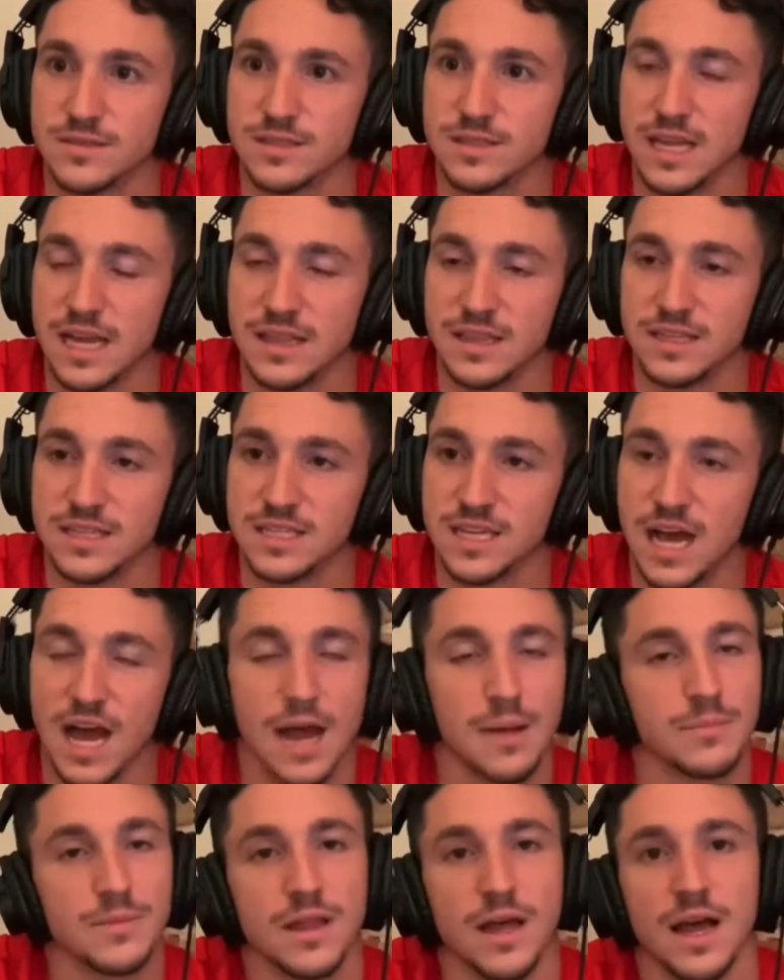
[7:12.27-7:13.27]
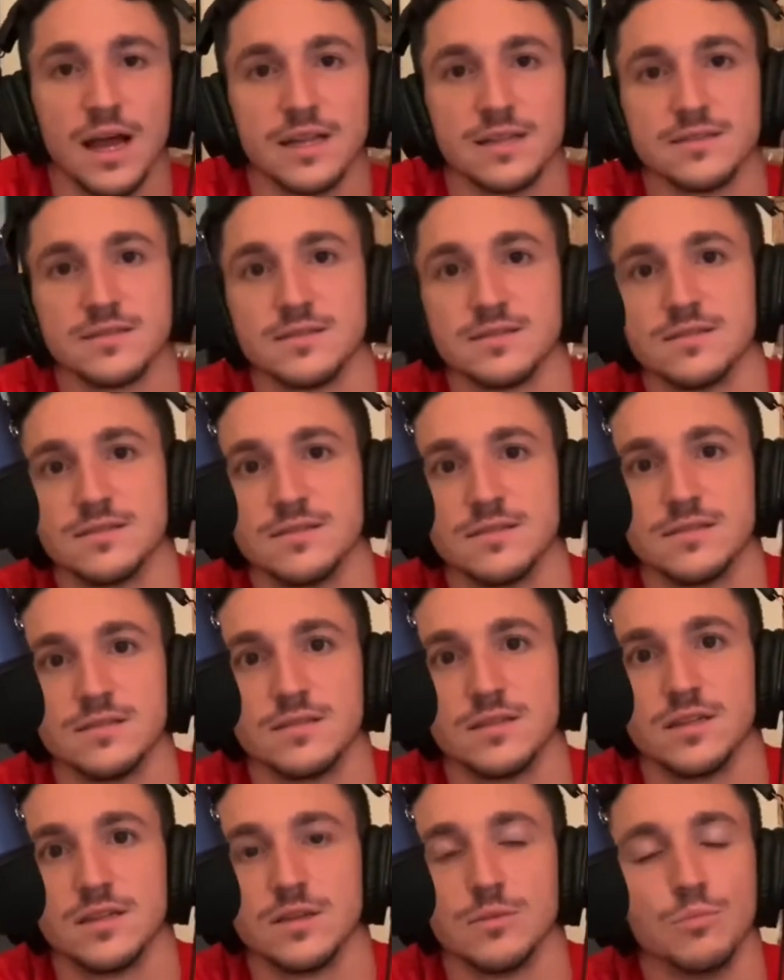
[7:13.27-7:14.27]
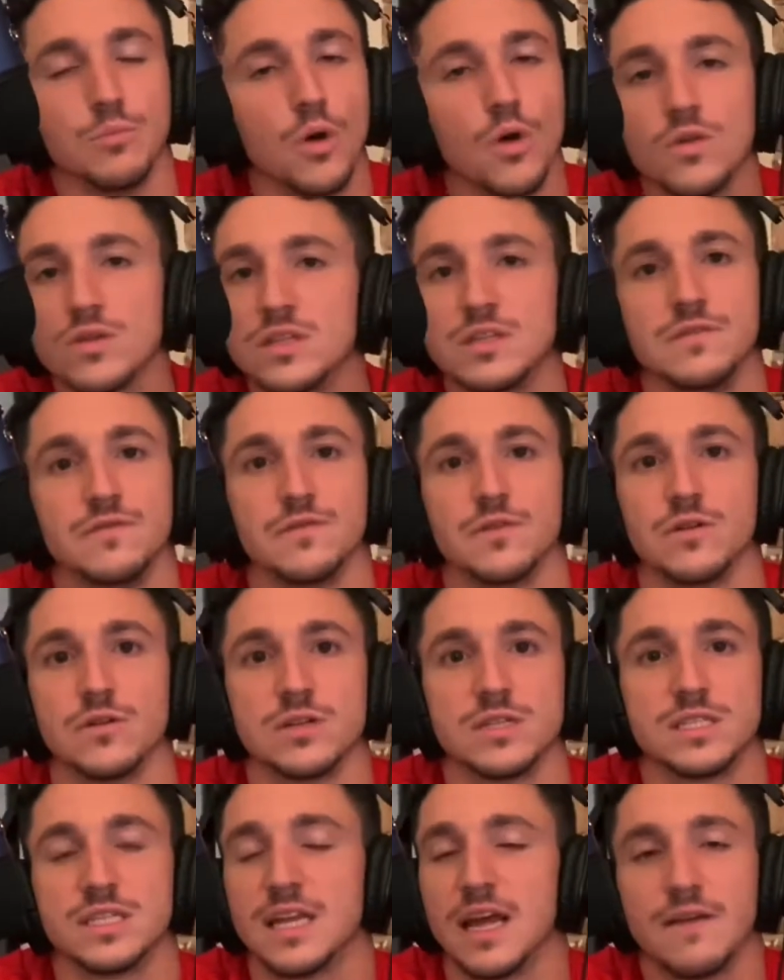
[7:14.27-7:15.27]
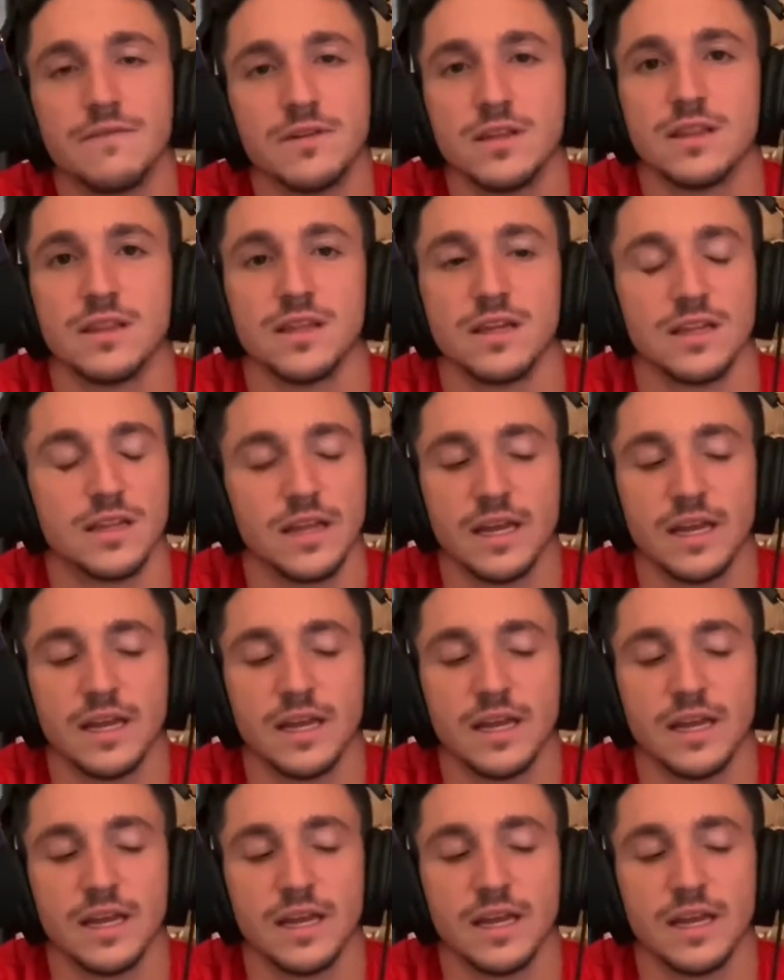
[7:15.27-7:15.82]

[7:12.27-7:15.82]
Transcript: and timeline and multiverse and everything.